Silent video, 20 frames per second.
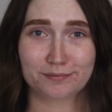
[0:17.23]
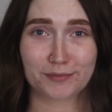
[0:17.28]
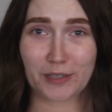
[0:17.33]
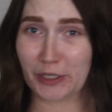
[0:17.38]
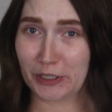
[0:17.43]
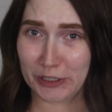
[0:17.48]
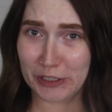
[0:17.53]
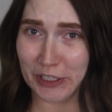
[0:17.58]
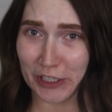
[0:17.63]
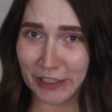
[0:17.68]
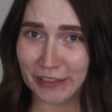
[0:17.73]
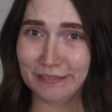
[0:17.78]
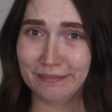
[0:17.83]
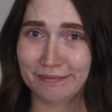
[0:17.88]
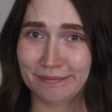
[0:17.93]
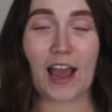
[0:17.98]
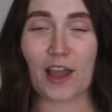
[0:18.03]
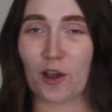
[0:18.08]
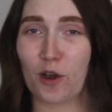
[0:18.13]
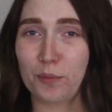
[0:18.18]
Are you good?
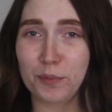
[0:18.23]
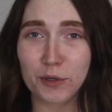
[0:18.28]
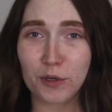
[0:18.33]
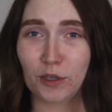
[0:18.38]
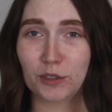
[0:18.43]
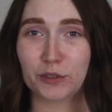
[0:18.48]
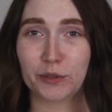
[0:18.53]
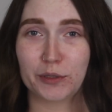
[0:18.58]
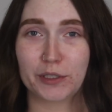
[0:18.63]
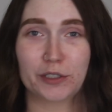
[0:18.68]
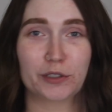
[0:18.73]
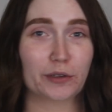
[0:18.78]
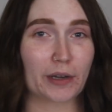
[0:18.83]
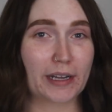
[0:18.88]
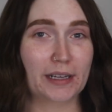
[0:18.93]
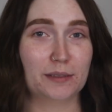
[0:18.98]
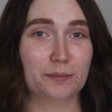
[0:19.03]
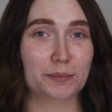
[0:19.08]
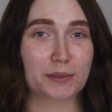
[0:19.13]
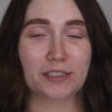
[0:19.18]
I hope you're all doing
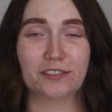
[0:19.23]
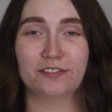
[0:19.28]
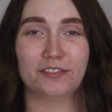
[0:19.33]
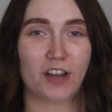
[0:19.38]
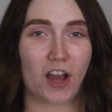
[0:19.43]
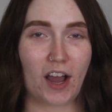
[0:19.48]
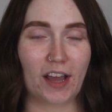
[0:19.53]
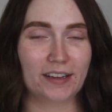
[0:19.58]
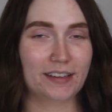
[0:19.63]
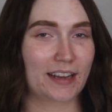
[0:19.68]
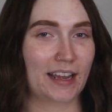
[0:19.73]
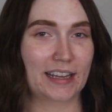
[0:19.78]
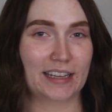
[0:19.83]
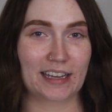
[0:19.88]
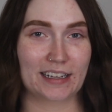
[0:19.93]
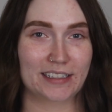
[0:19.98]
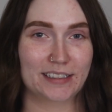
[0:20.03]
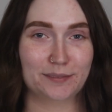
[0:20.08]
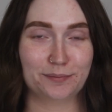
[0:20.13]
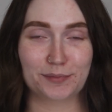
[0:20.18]
great, but if not, I
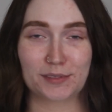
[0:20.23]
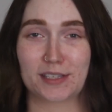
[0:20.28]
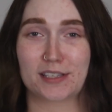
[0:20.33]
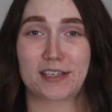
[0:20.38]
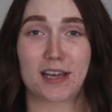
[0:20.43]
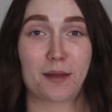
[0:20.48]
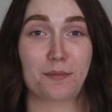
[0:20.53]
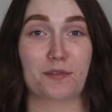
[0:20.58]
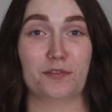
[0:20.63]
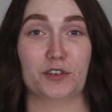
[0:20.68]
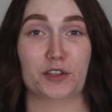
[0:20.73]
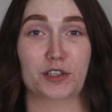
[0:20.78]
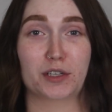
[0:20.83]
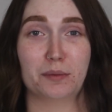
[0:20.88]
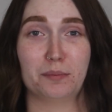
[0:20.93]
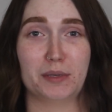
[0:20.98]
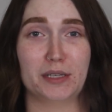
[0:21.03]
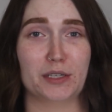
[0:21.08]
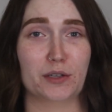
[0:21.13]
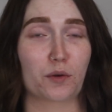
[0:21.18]
get it. This time of year
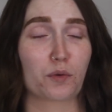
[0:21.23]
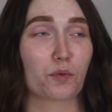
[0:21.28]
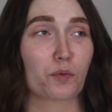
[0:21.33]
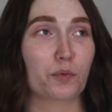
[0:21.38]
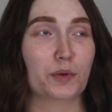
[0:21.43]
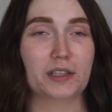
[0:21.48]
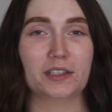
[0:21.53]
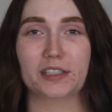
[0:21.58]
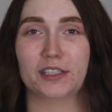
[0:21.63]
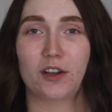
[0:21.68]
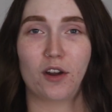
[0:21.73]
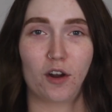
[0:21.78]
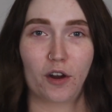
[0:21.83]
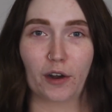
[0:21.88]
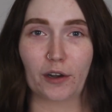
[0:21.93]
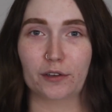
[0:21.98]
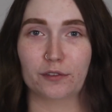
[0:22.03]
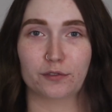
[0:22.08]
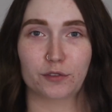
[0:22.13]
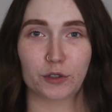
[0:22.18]
can be really
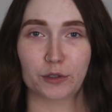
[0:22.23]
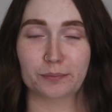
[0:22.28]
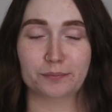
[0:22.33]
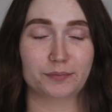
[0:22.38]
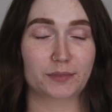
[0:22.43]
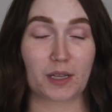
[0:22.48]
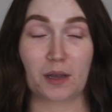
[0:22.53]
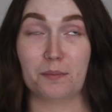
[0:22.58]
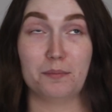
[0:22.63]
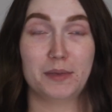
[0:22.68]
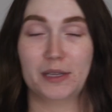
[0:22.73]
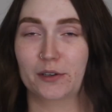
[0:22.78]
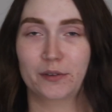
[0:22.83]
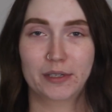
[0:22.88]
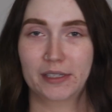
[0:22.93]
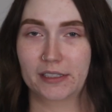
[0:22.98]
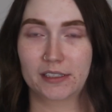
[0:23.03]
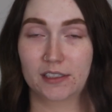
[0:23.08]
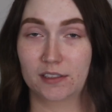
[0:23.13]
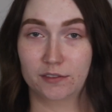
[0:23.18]
hard for a
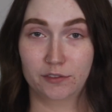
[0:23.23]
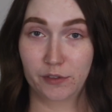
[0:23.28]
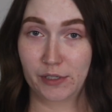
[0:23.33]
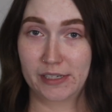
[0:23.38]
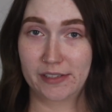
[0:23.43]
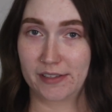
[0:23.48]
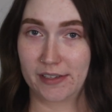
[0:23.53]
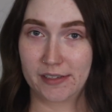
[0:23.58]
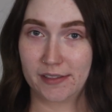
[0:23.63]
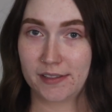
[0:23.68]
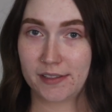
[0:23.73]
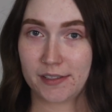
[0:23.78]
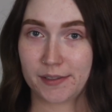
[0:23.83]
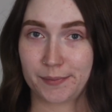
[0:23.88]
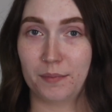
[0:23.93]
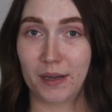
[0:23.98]
myriad of reasons.